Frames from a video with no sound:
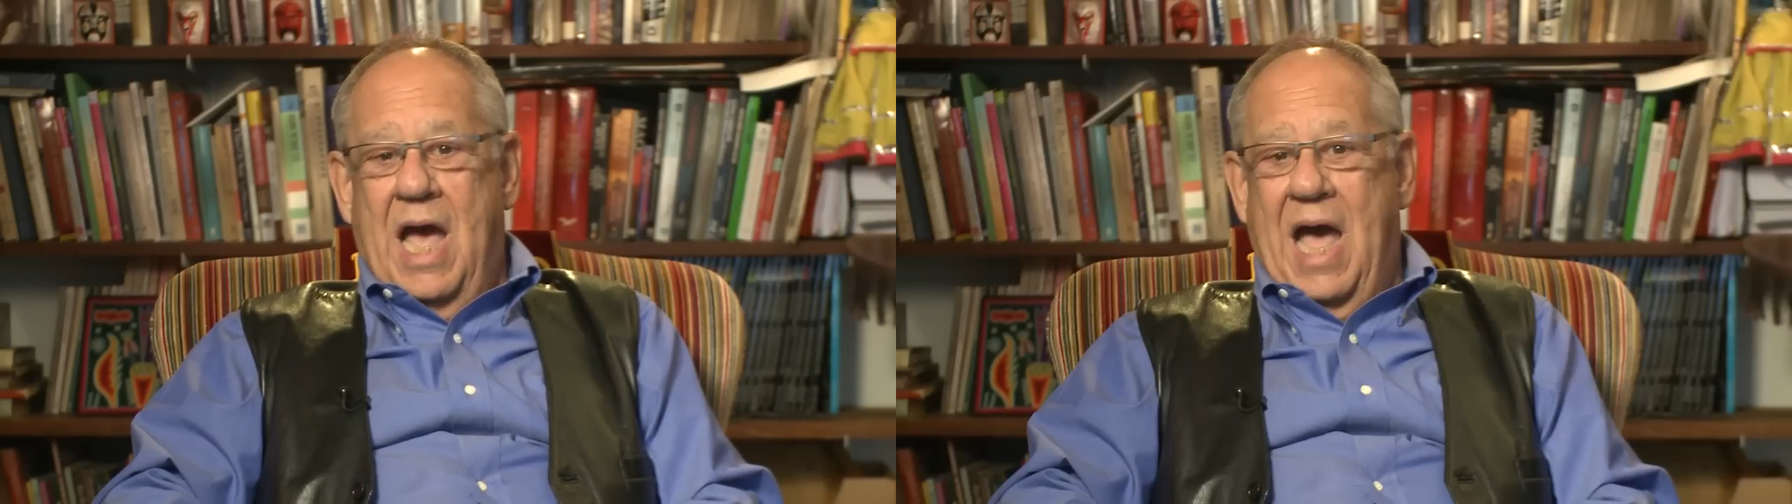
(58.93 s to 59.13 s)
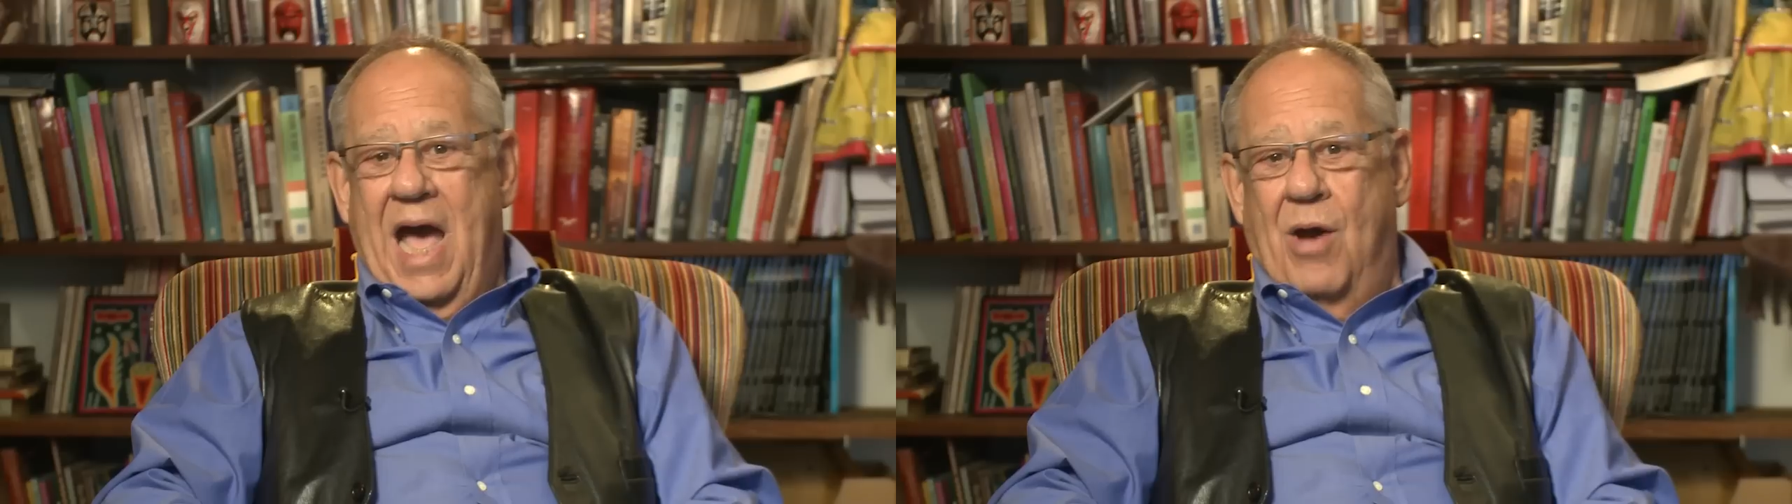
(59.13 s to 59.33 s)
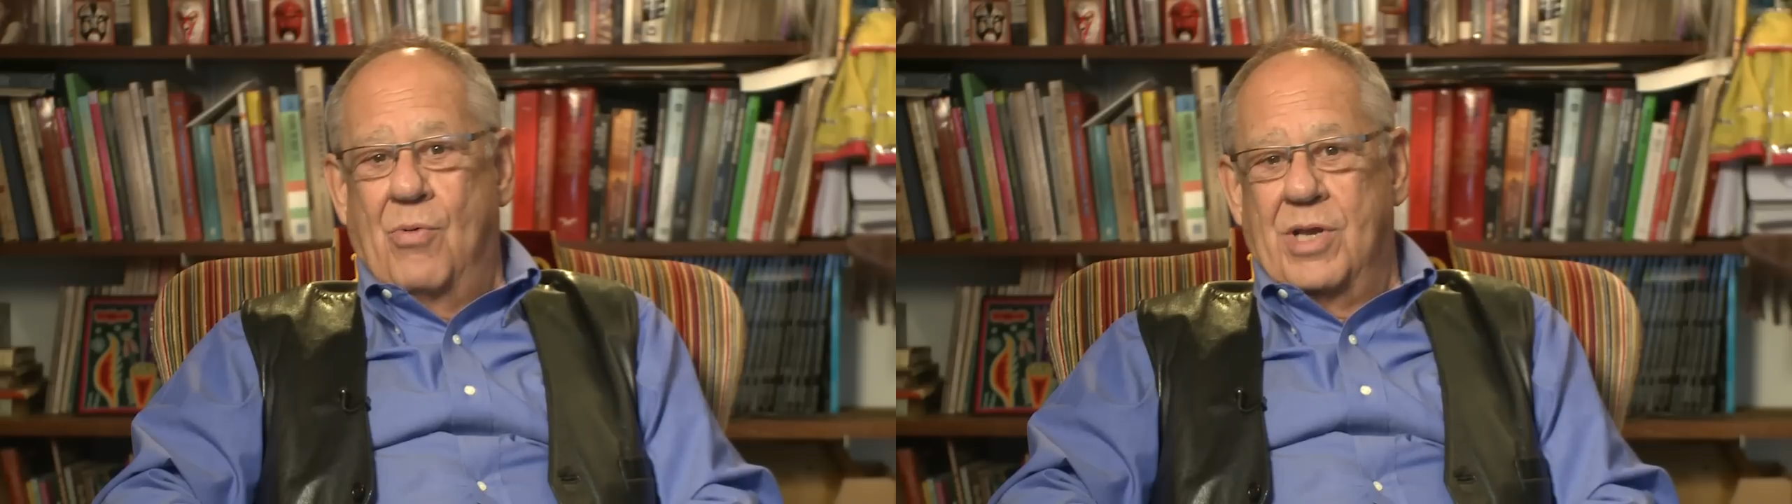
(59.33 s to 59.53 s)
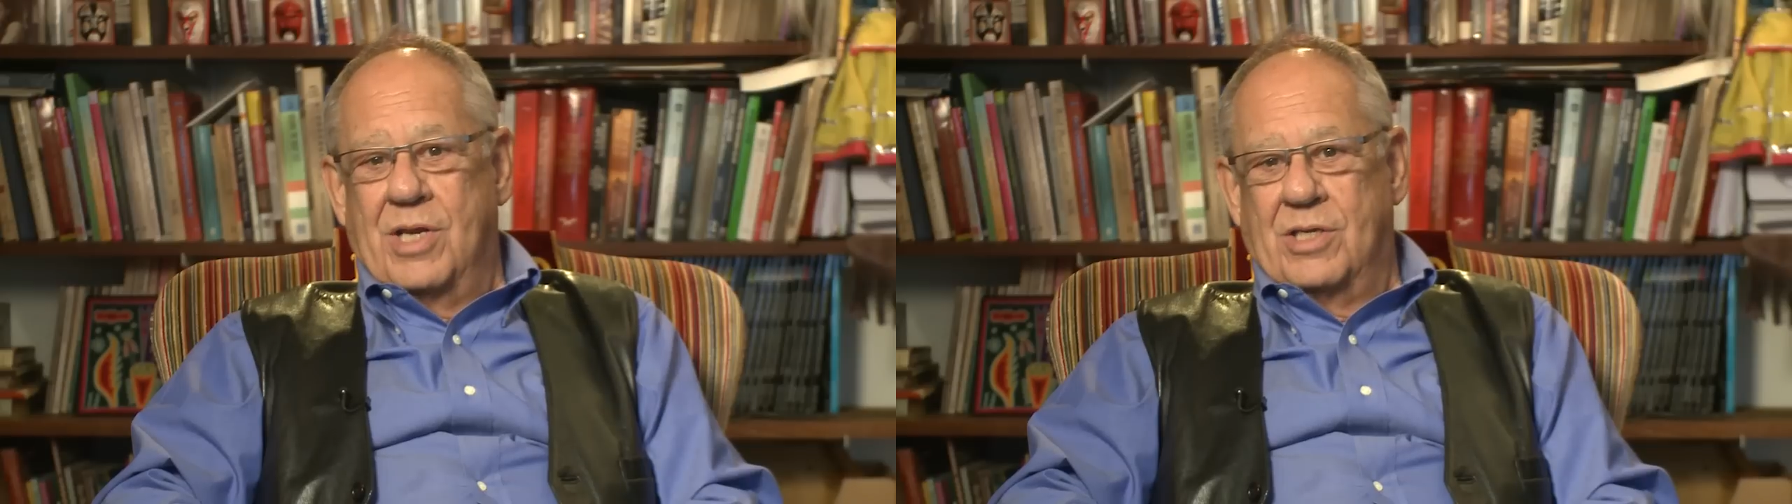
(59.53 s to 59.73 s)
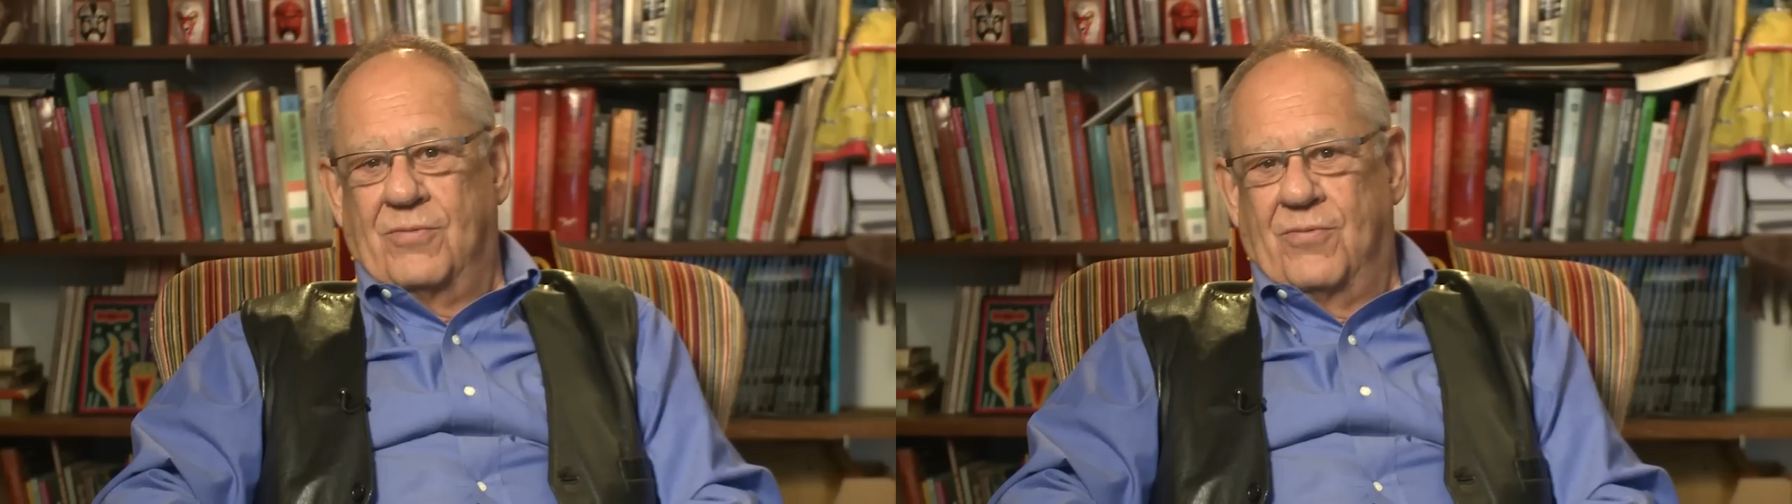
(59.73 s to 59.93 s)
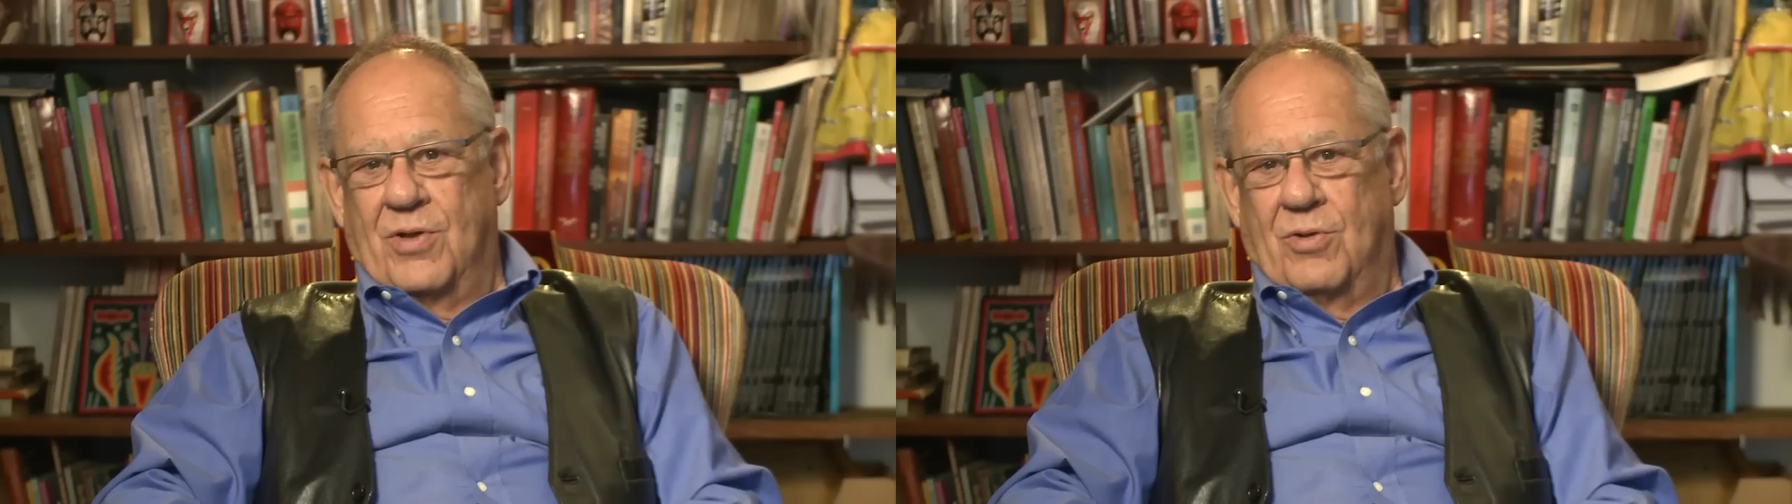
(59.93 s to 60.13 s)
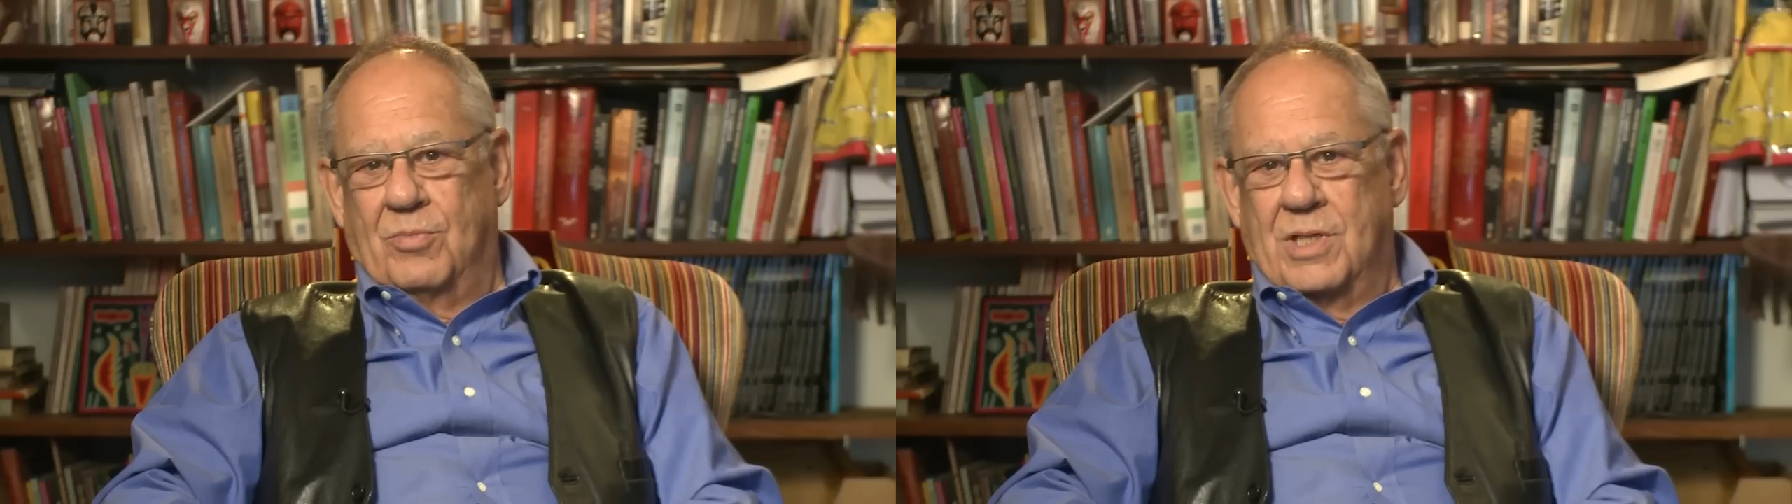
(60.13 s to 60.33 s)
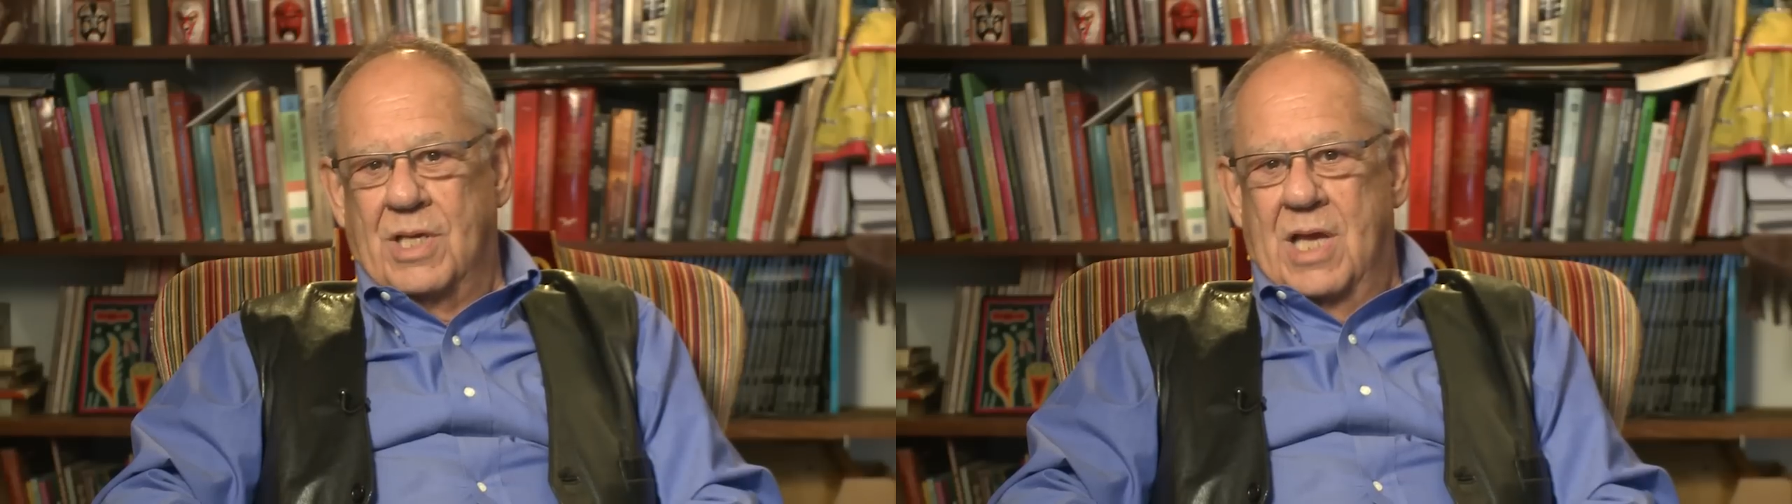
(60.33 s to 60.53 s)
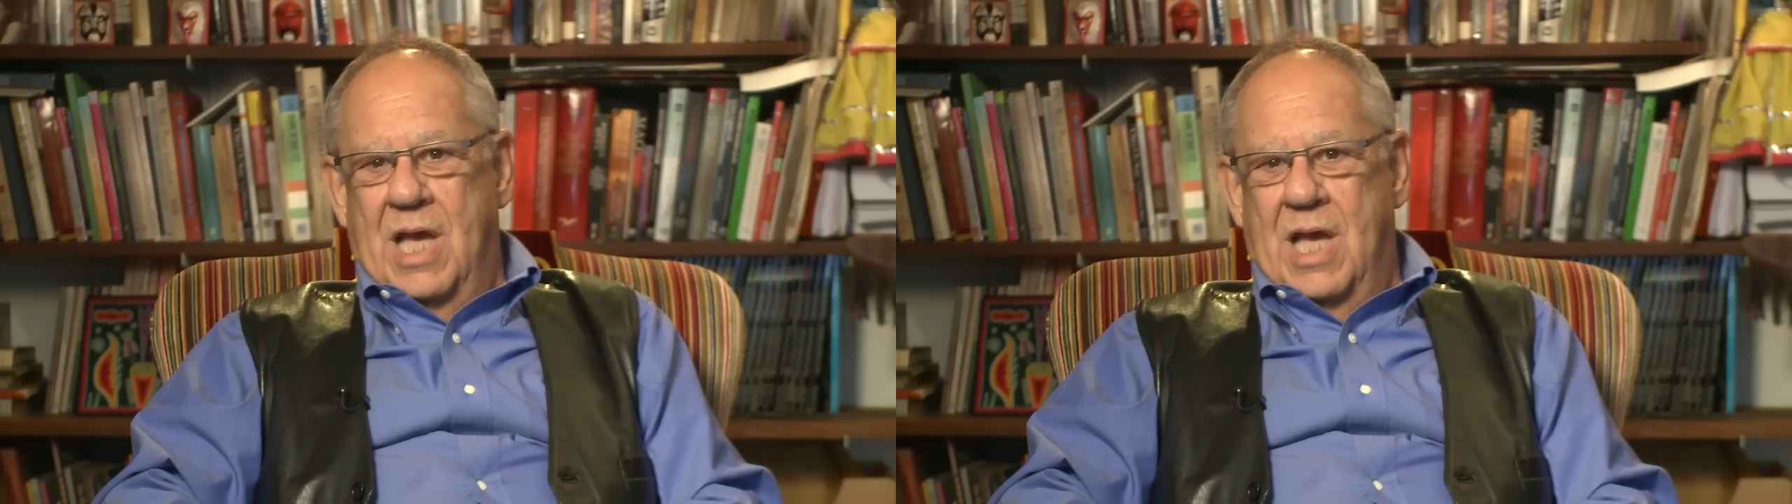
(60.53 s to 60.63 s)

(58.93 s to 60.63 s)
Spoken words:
how it is filmed,